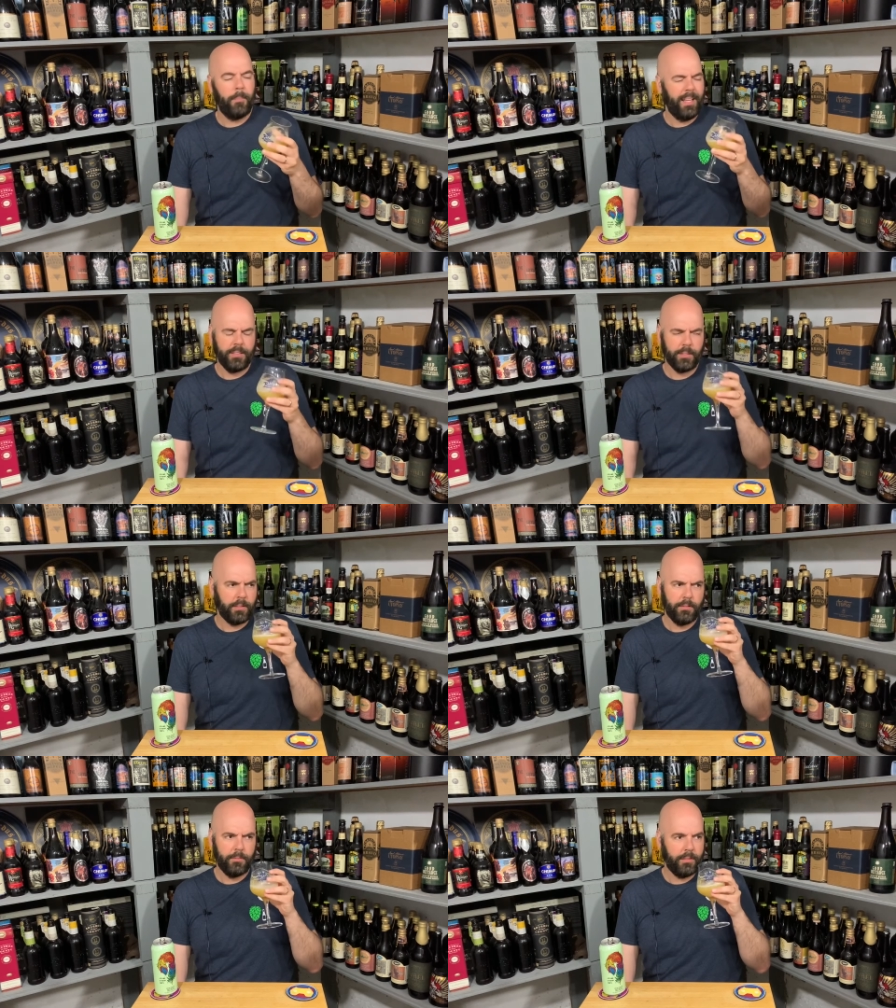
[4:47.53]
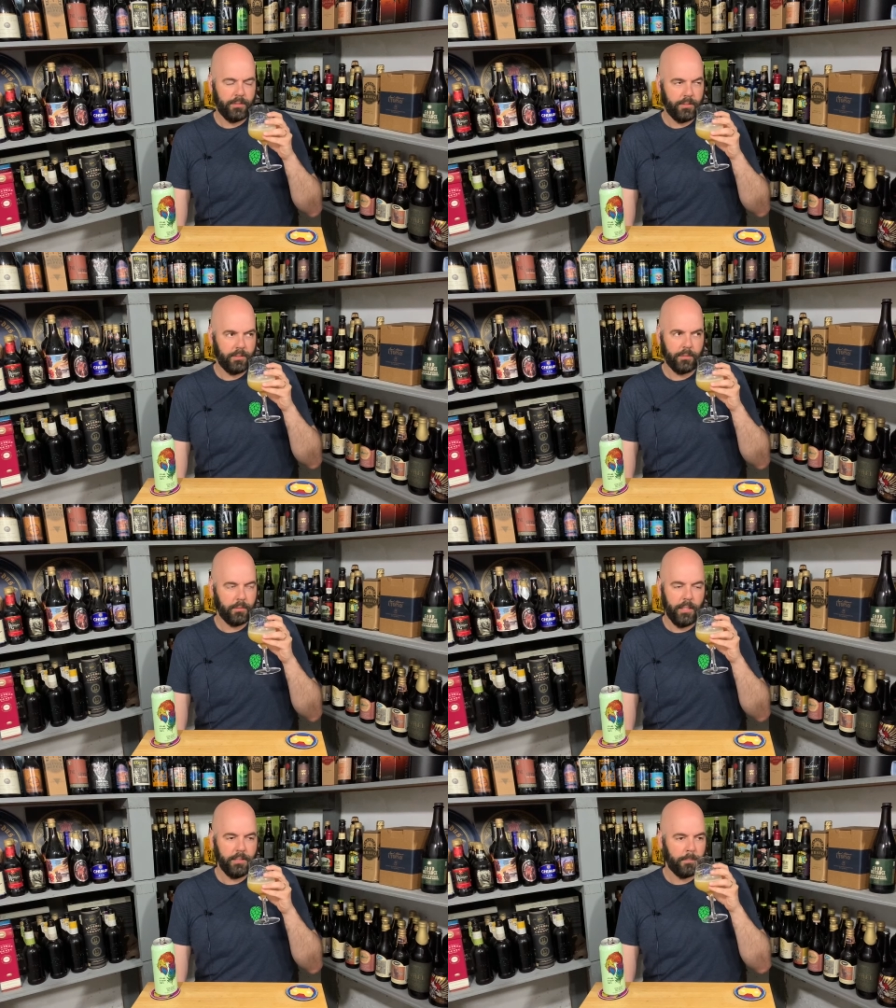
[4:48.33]
Man, it's, it's just
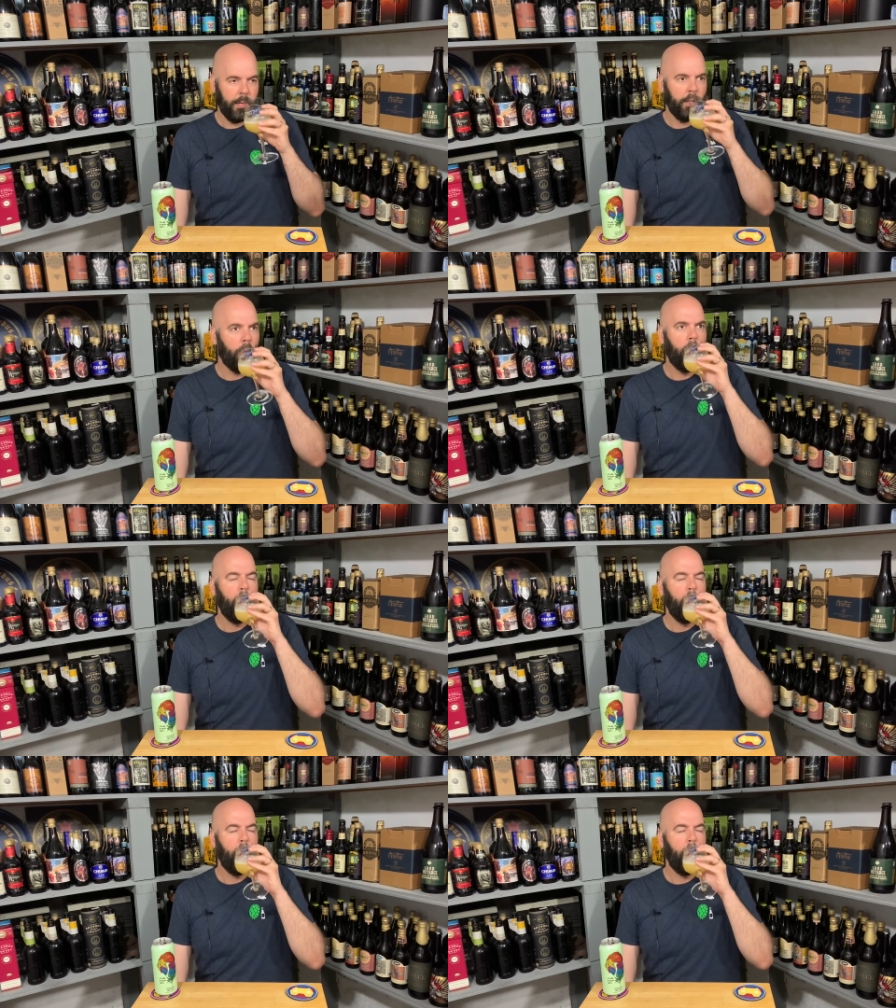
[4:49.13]
nice smell.